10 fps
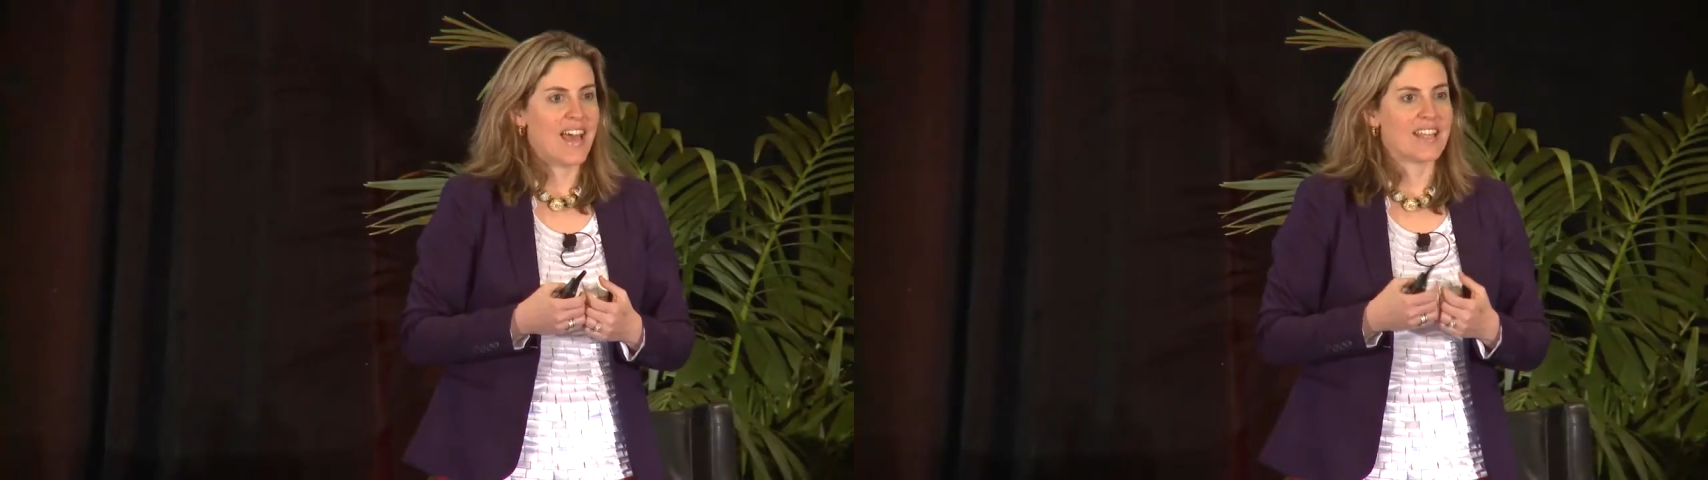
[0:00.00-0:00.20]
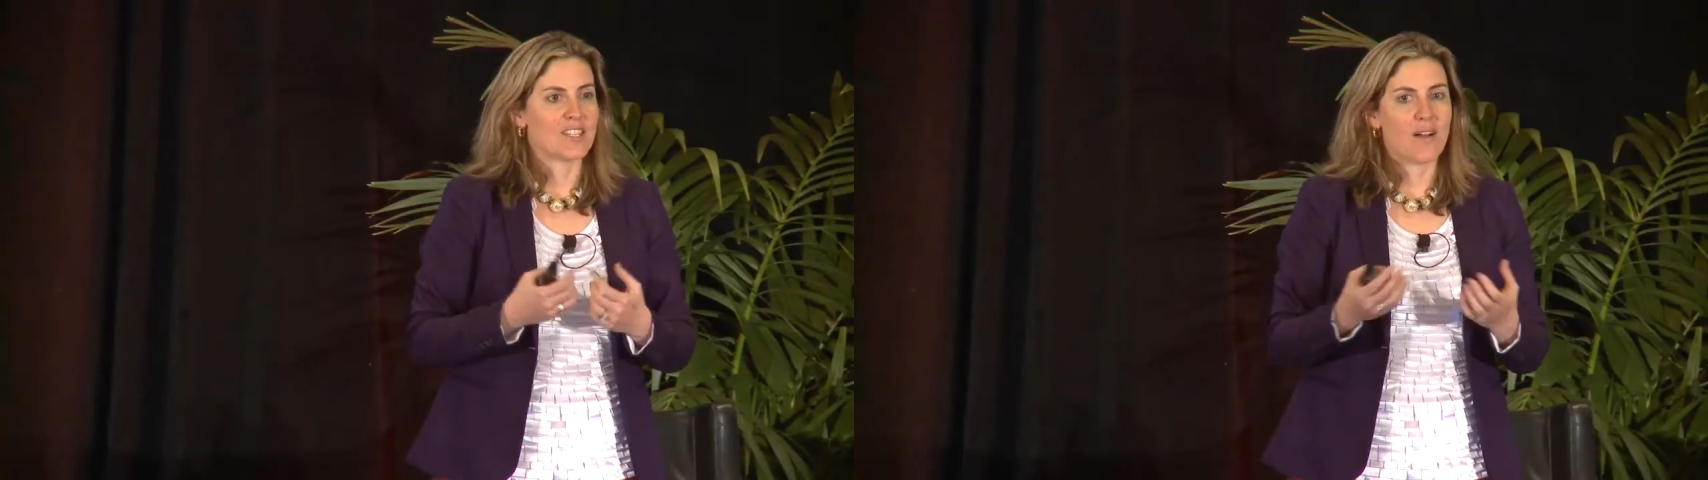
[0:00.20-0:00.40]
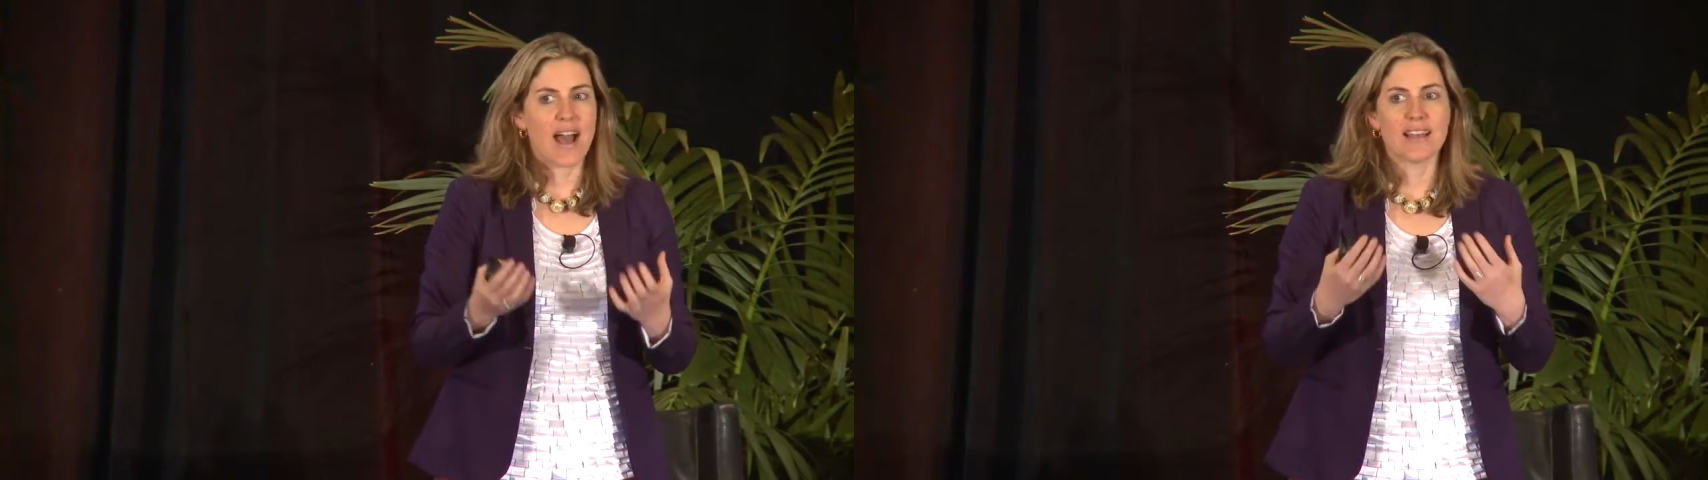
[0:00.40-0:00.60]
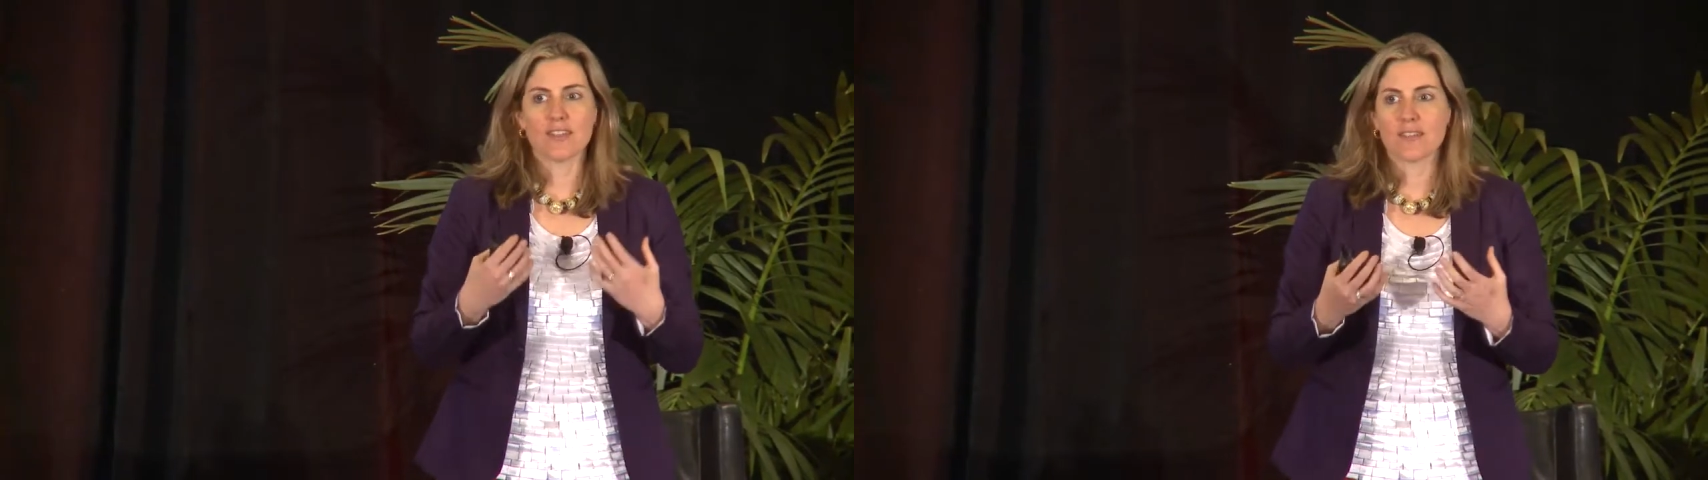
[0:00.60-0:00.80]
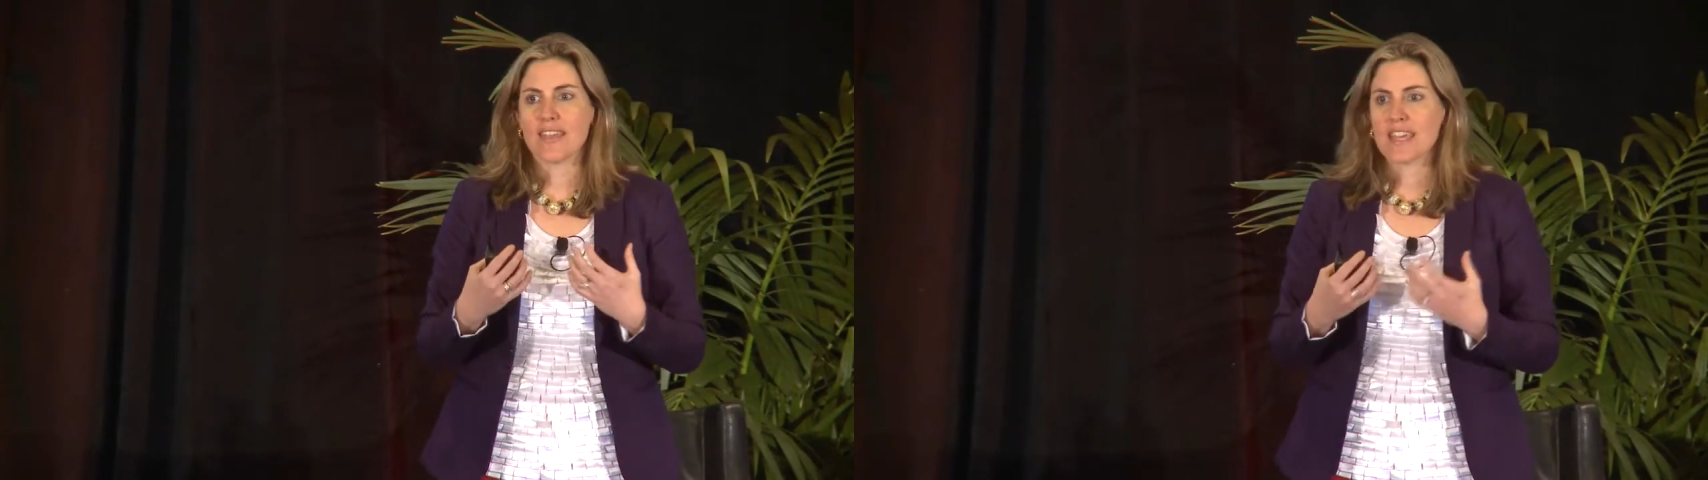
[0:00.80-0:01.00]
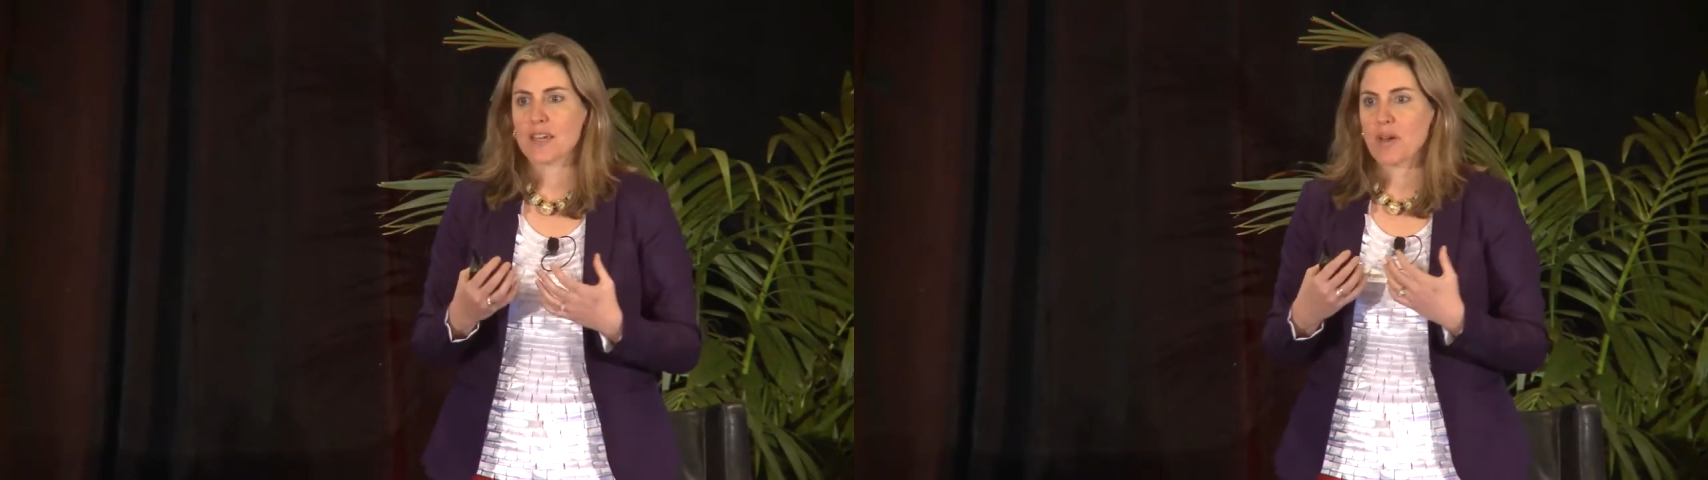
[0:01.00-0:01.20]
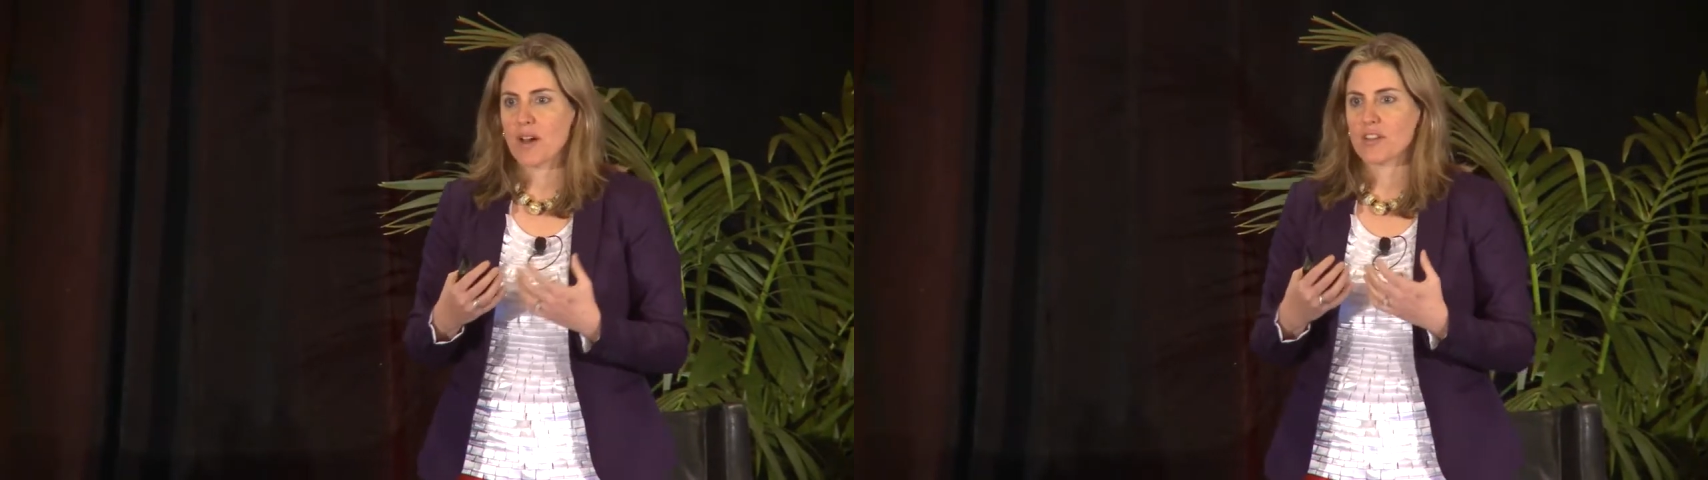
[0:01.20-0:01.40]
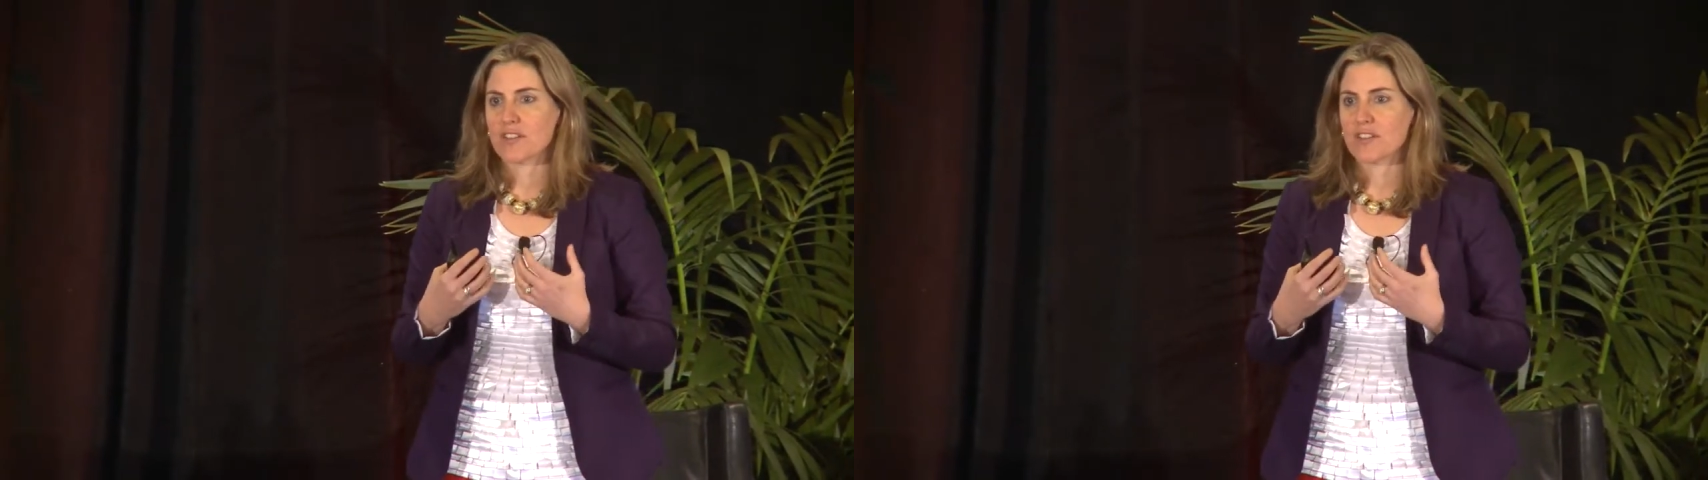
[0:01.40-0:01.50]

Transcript: And so as you think about your